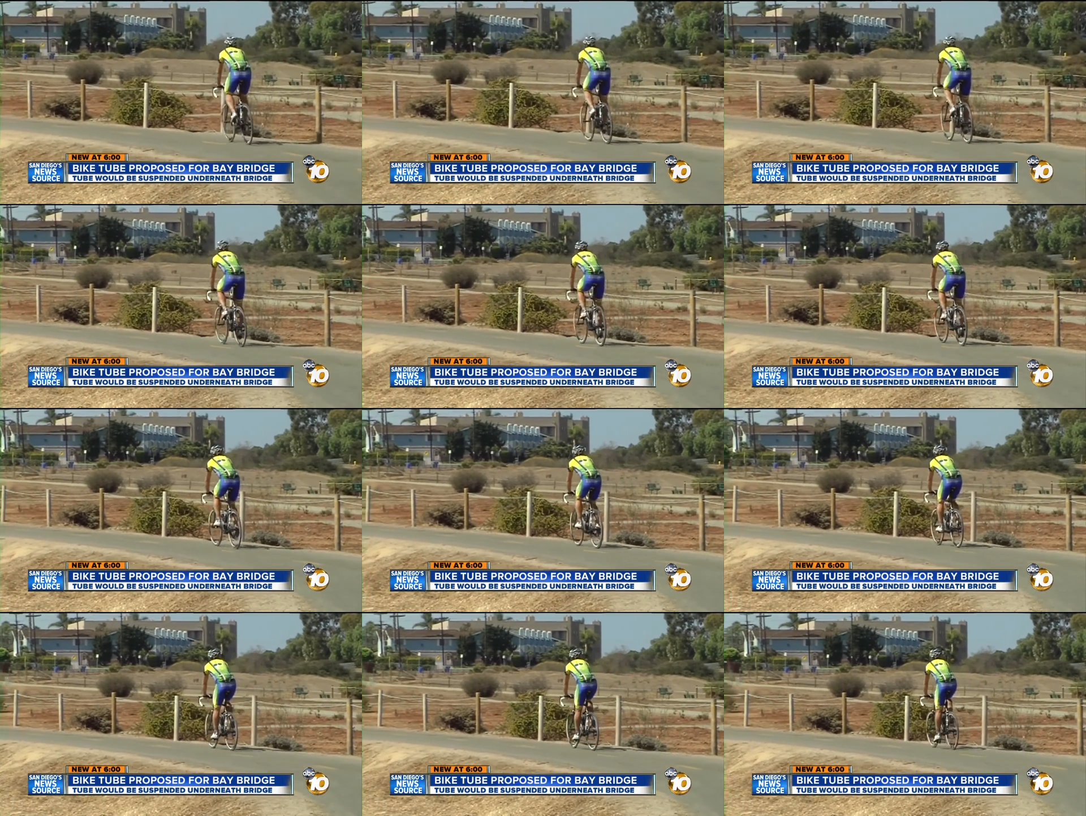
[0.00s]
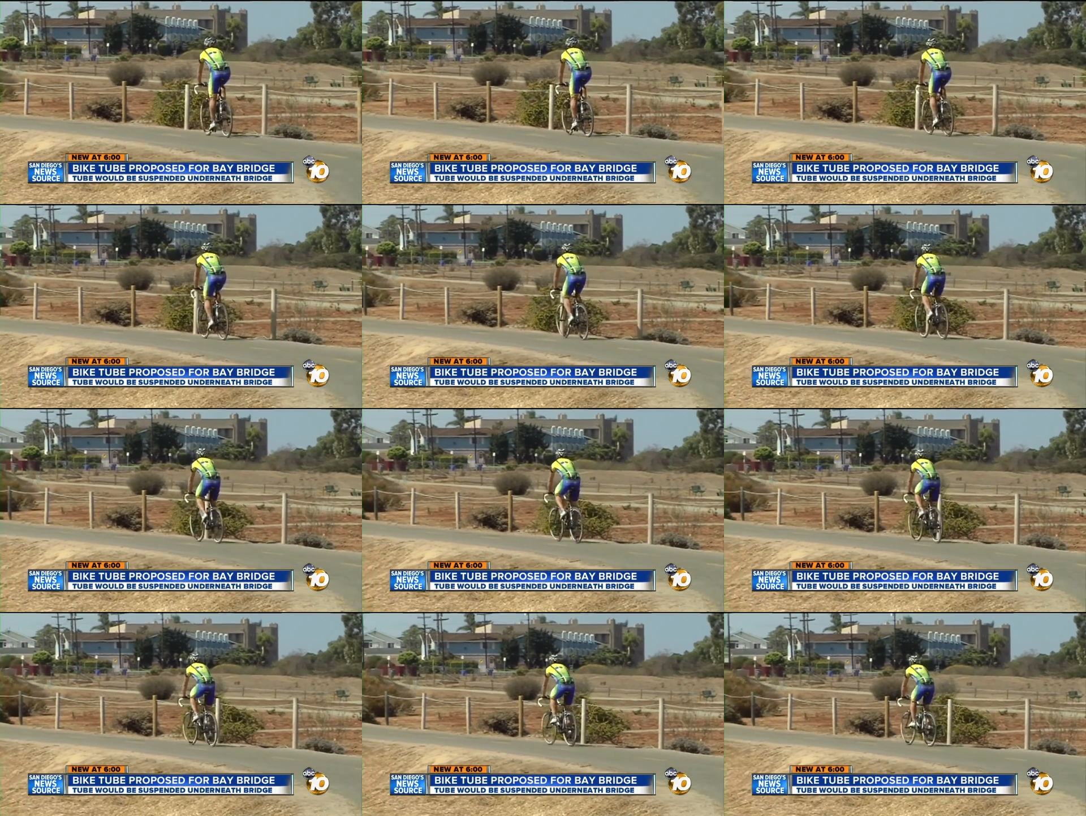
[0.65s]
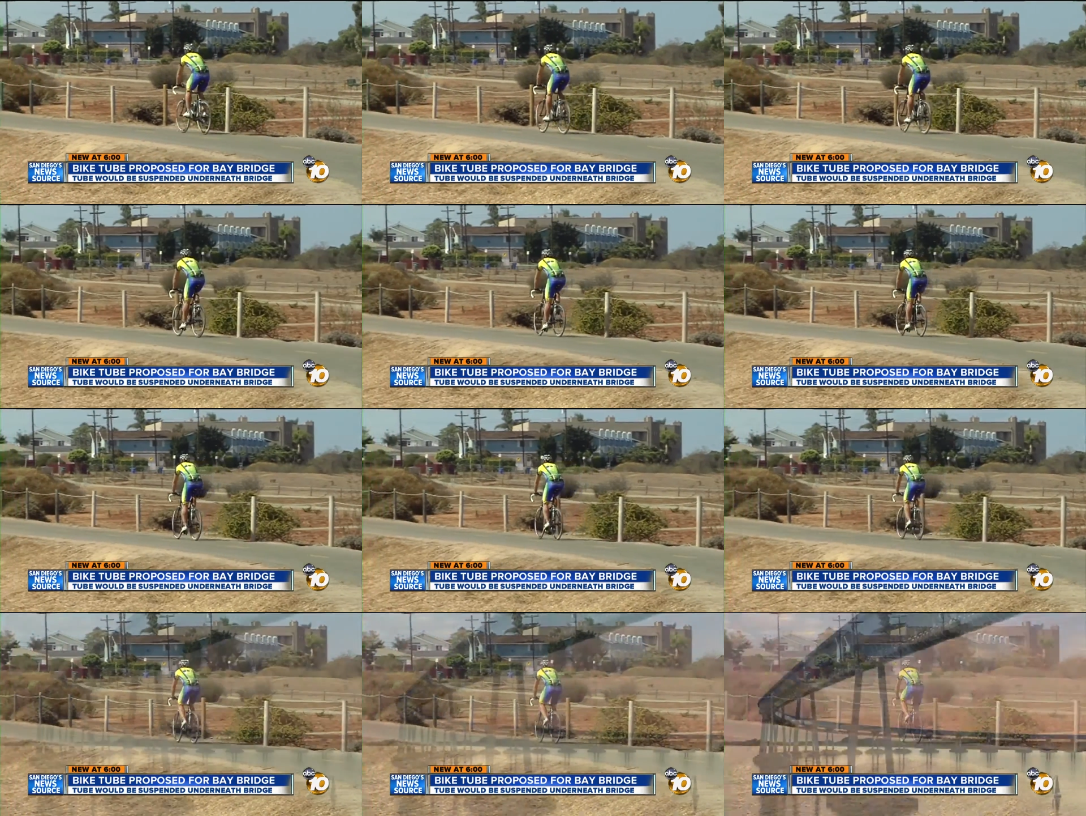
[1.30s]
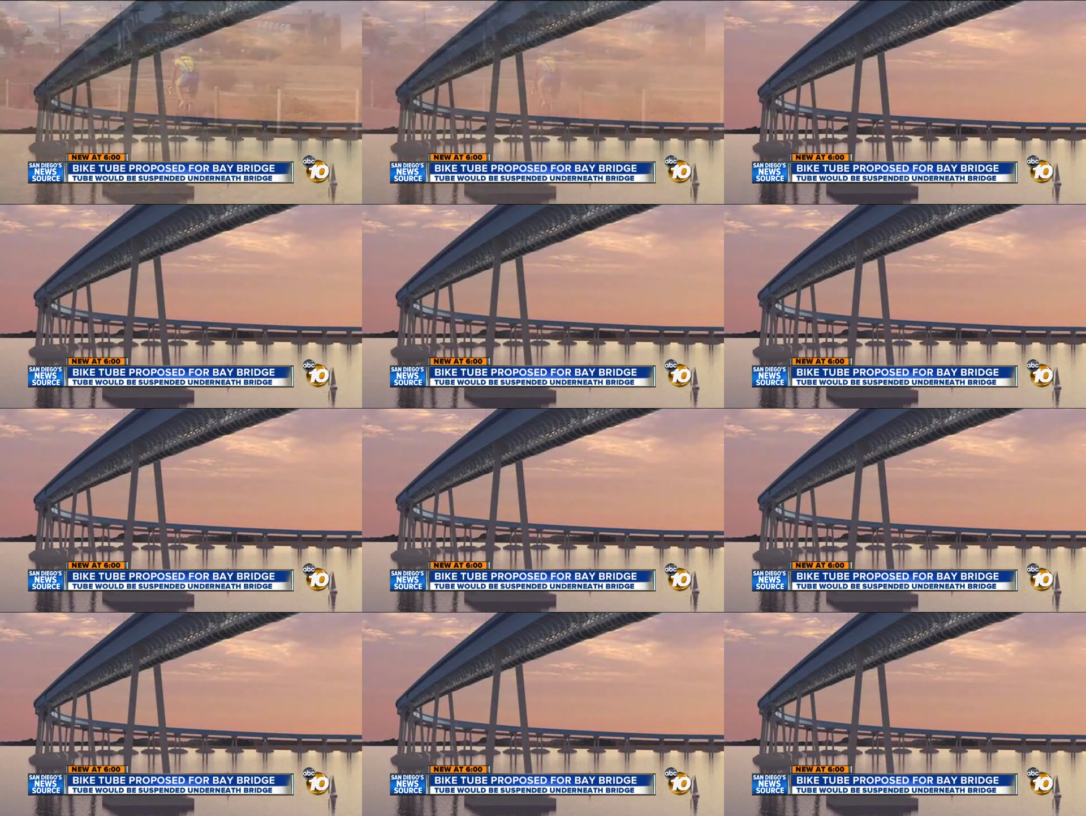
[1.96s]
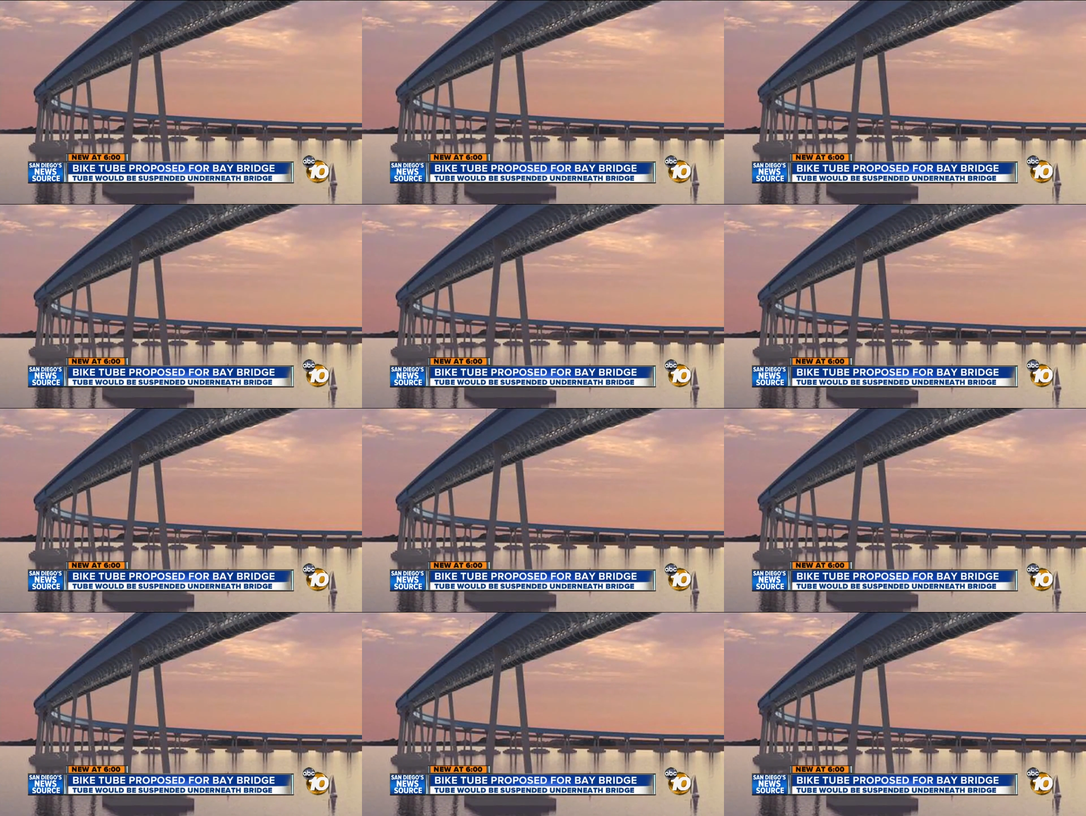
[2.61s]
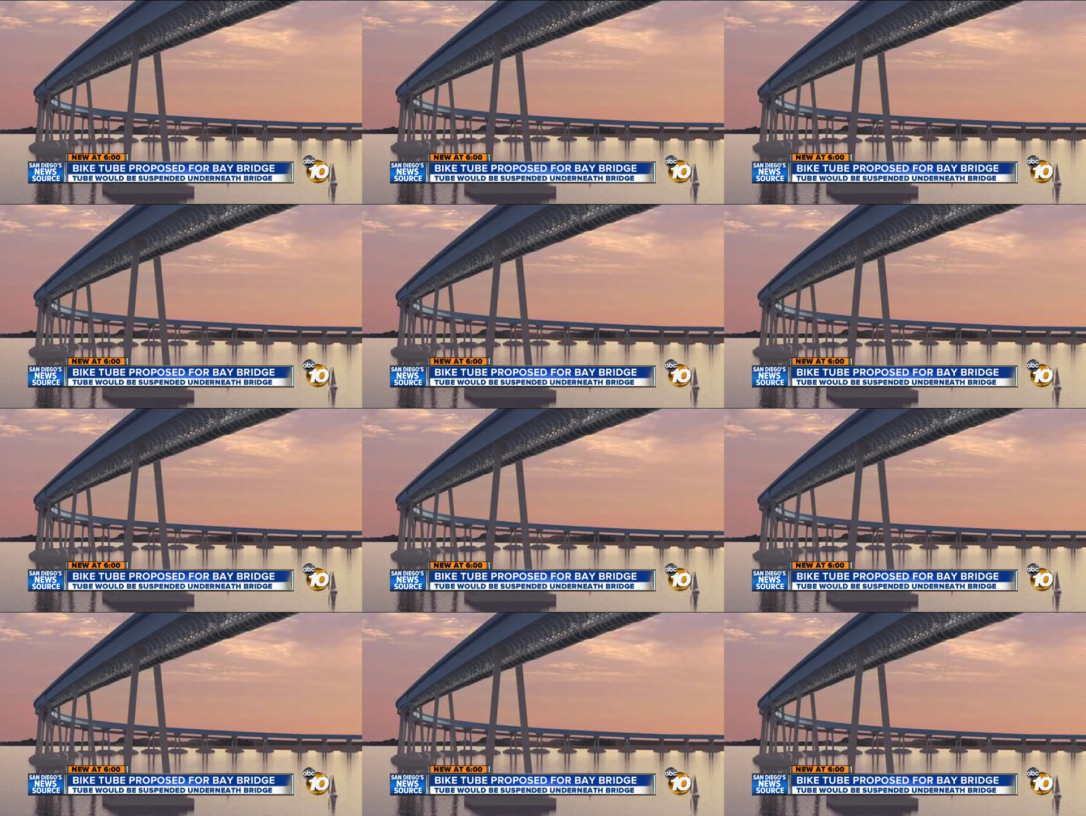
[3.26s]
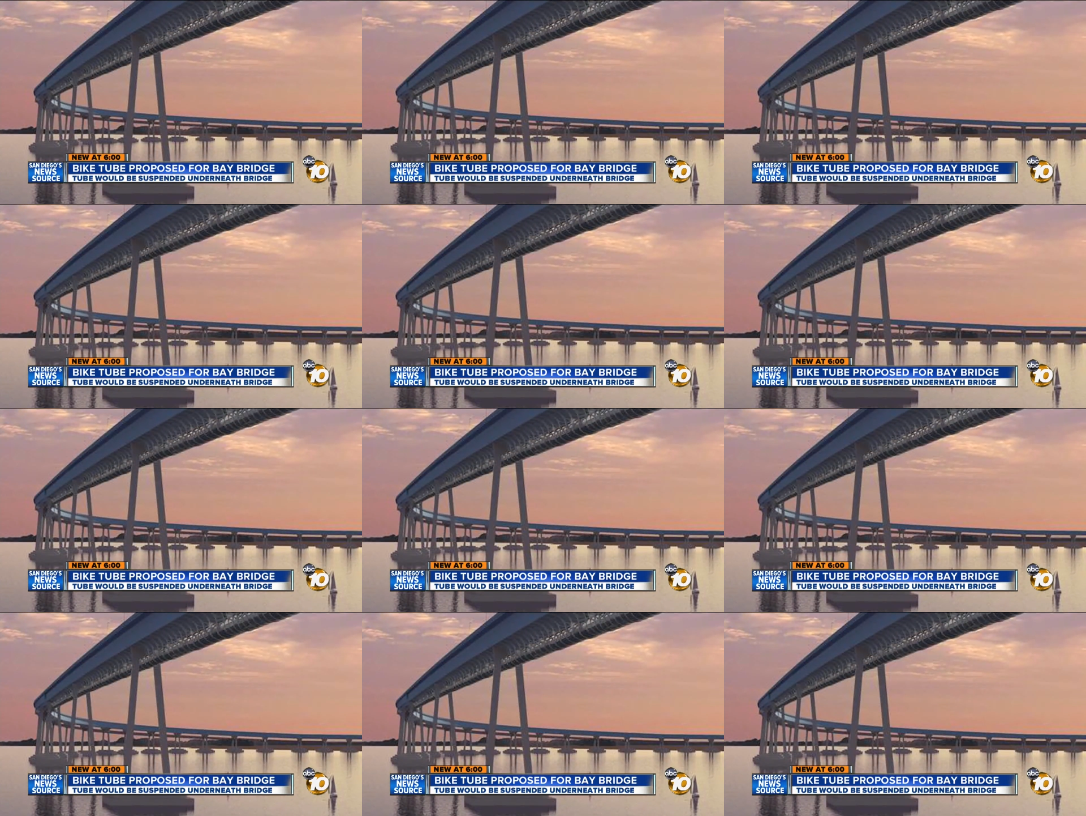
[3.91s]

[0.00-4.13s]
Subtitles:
[unreadable: no face in view]